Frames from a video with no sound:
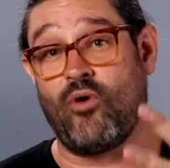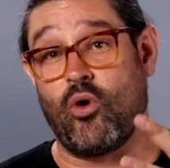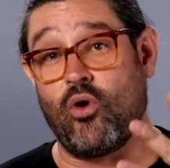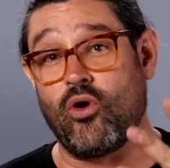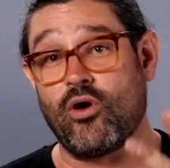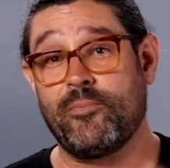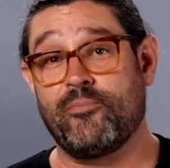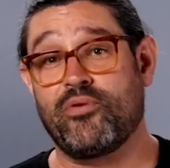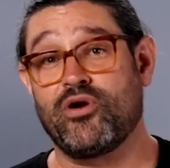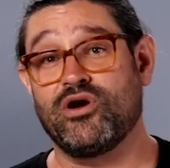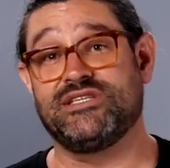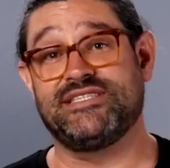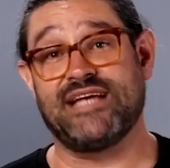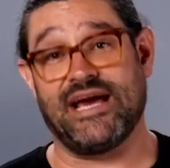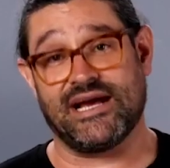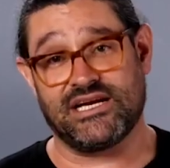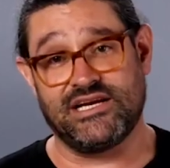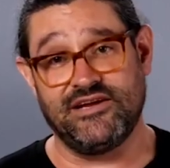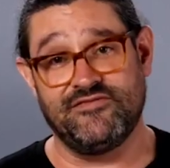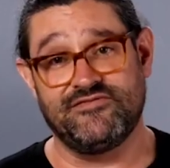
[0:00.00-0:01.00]
4
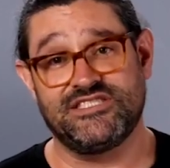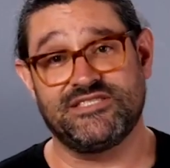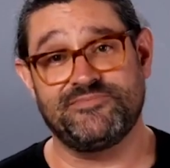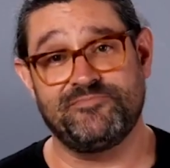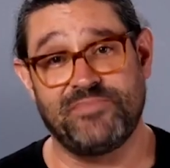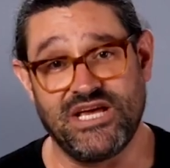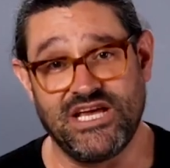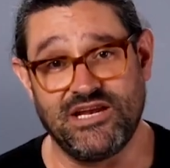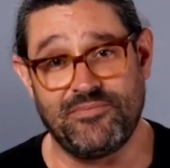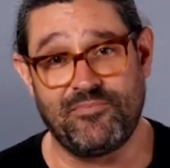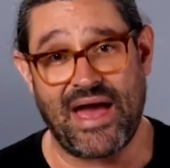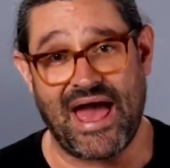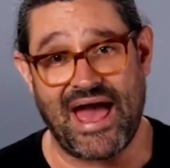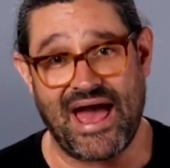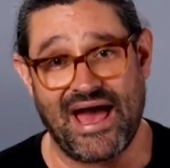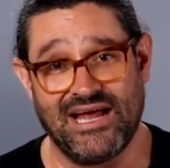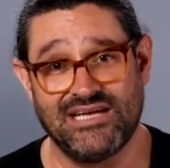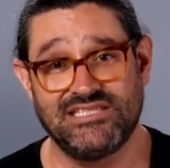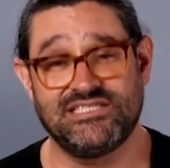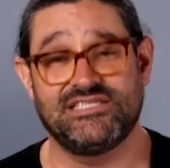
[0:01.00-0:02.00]
protective speed
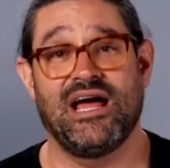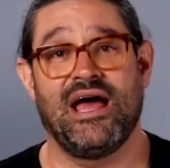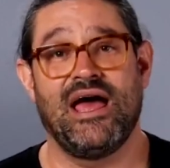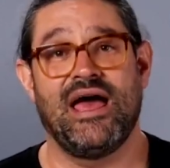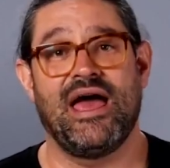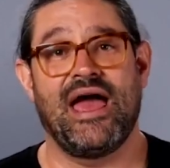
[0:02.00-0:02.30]
pads,